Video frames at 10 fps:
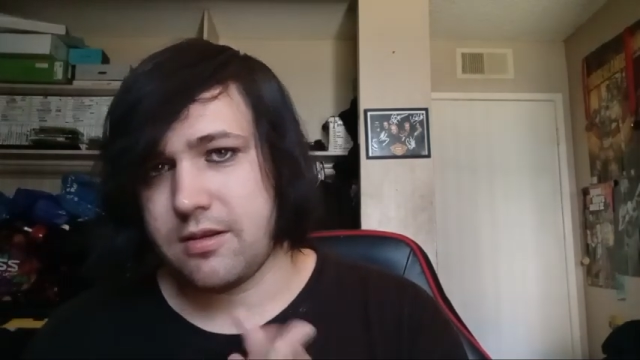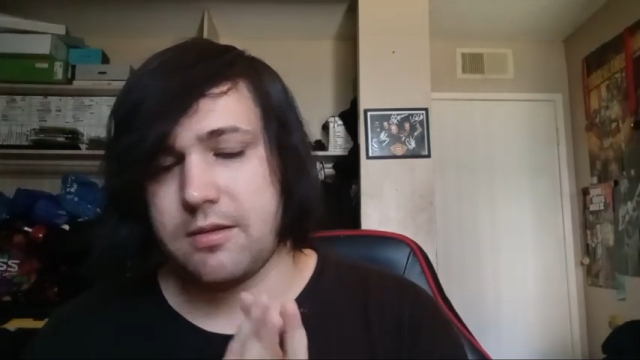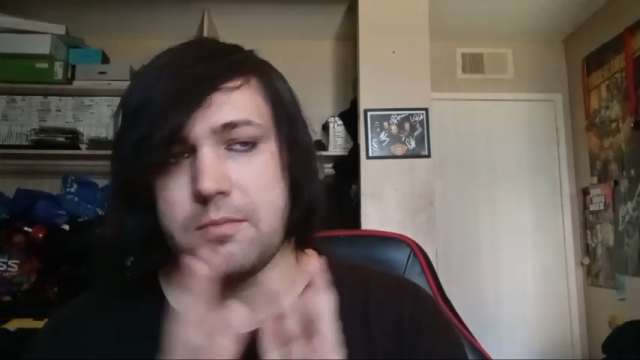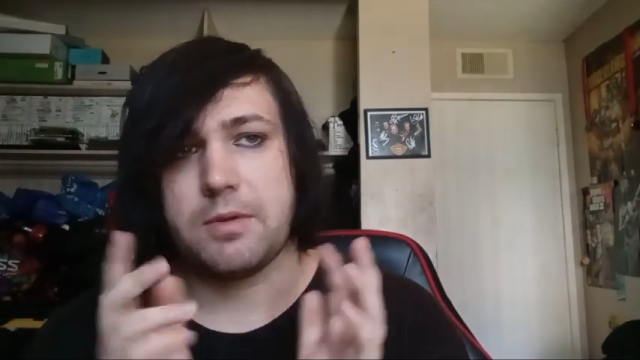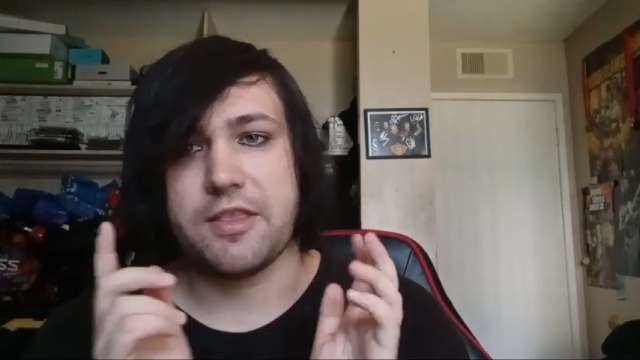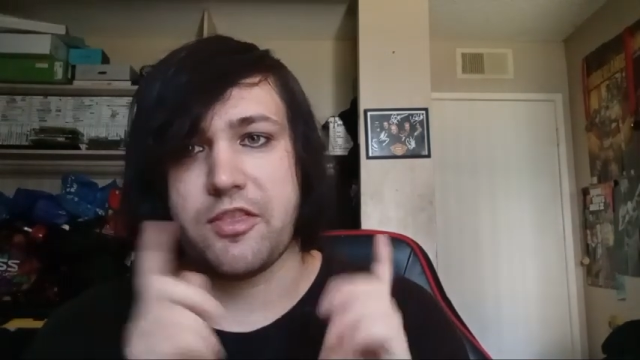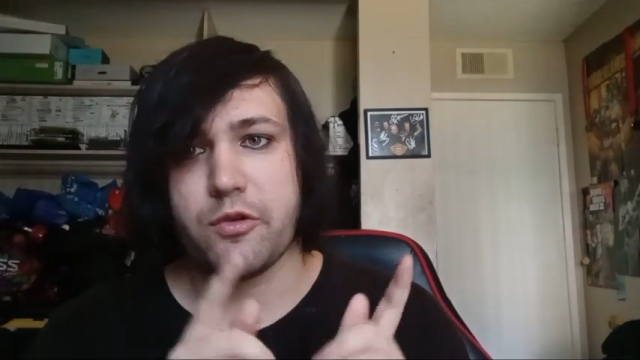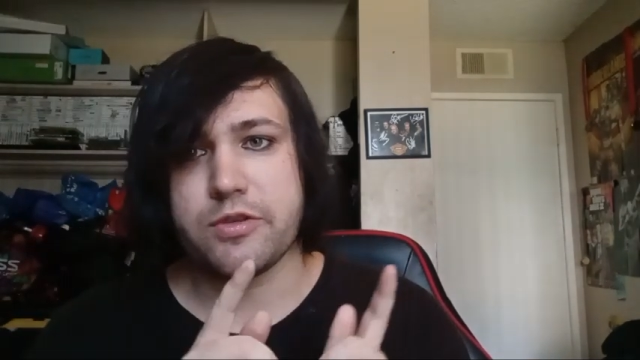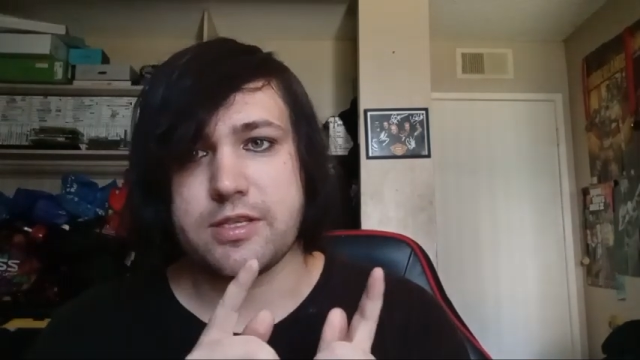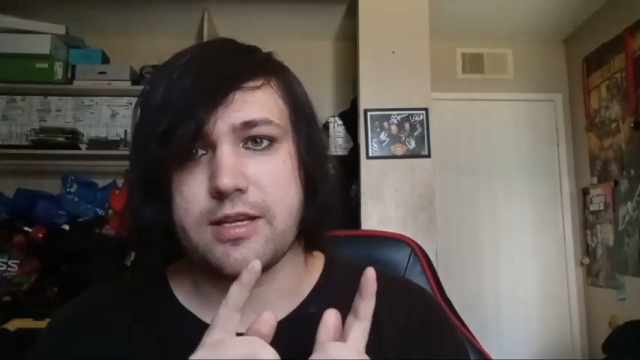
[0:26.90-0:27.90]
but
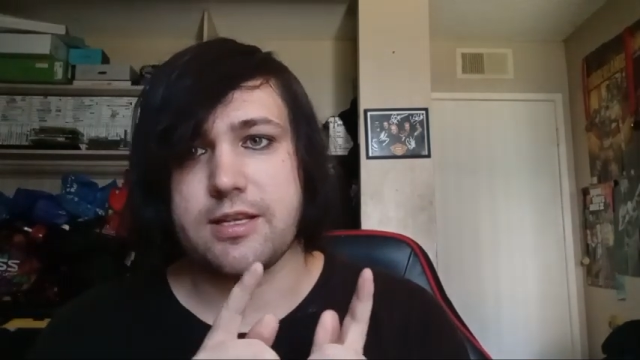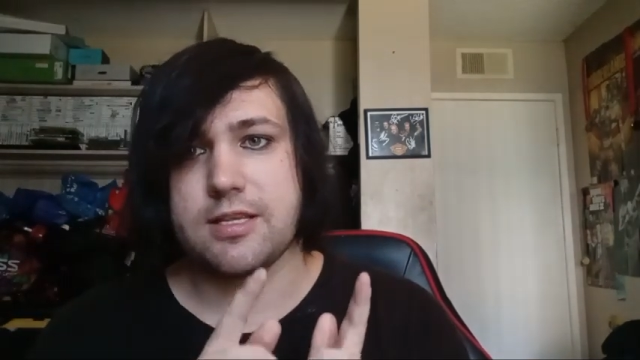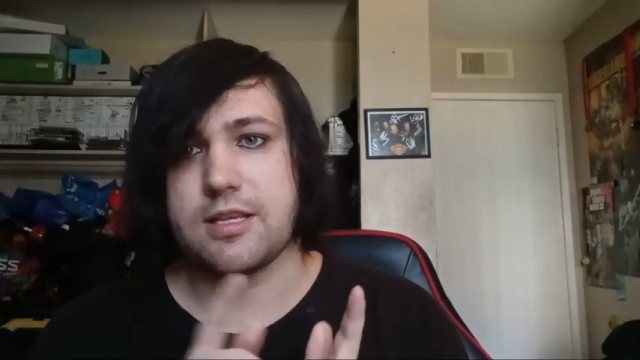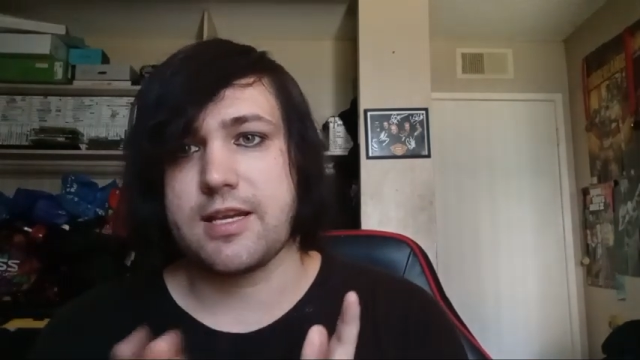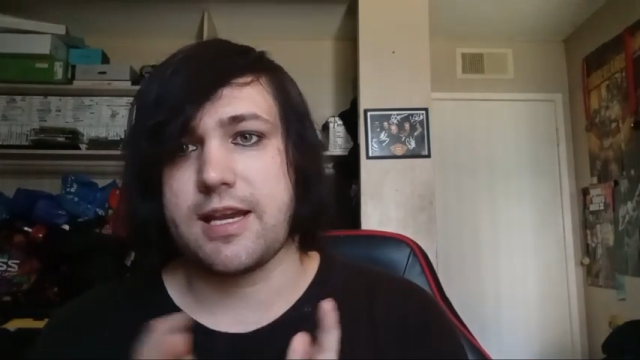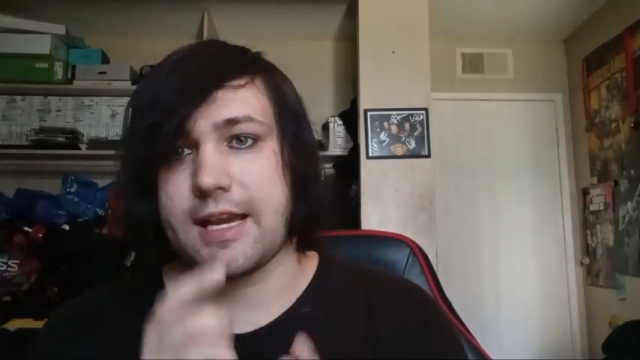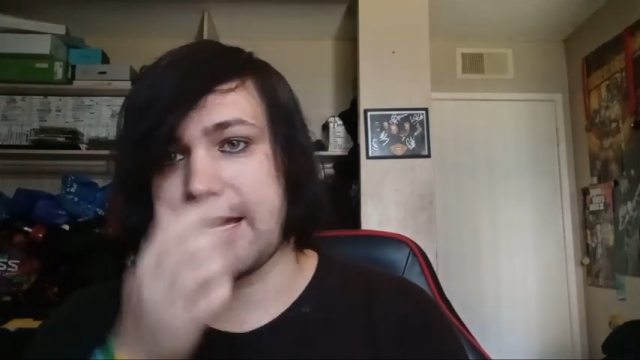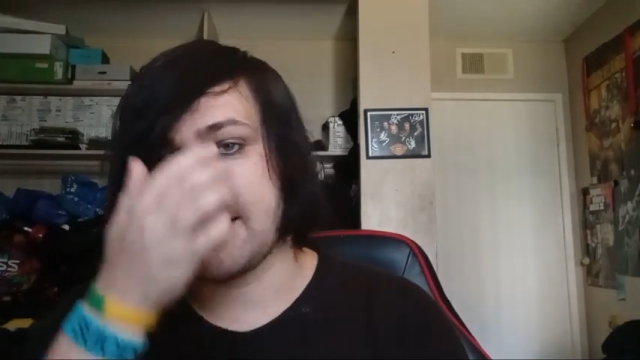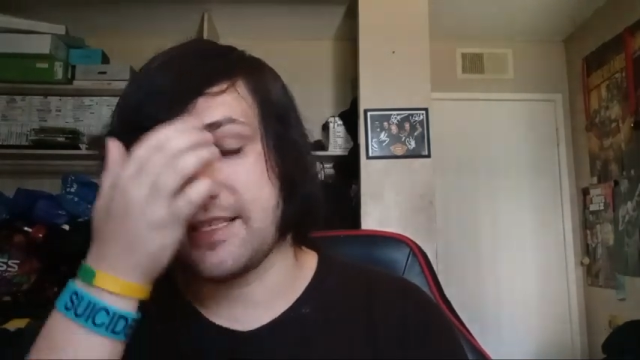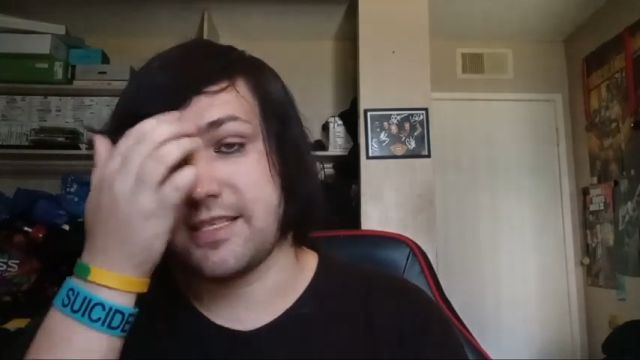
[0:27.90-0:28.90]
Thursday is the day I got
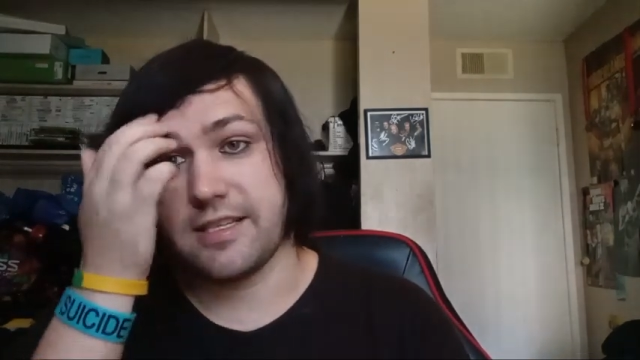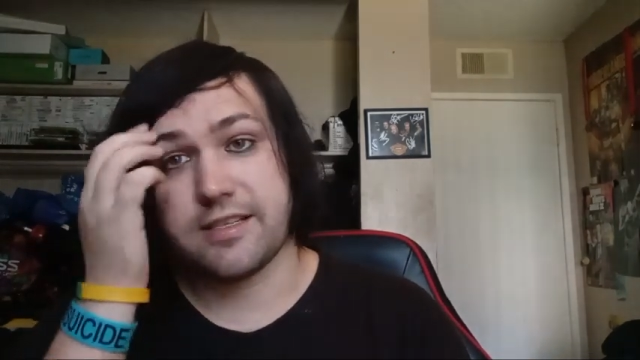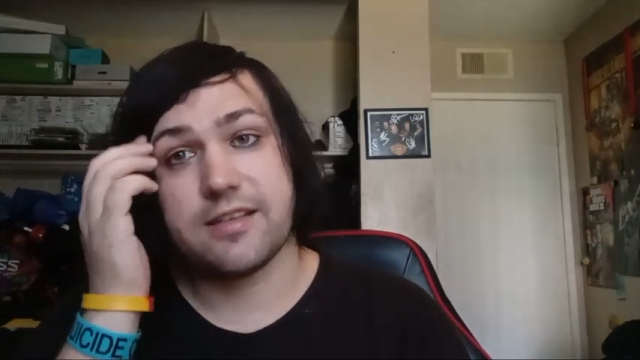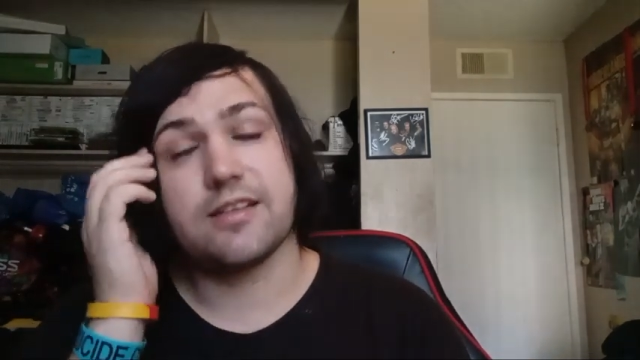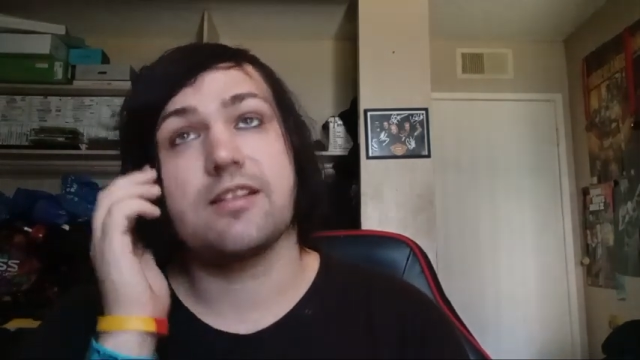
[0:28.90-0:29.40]
sick,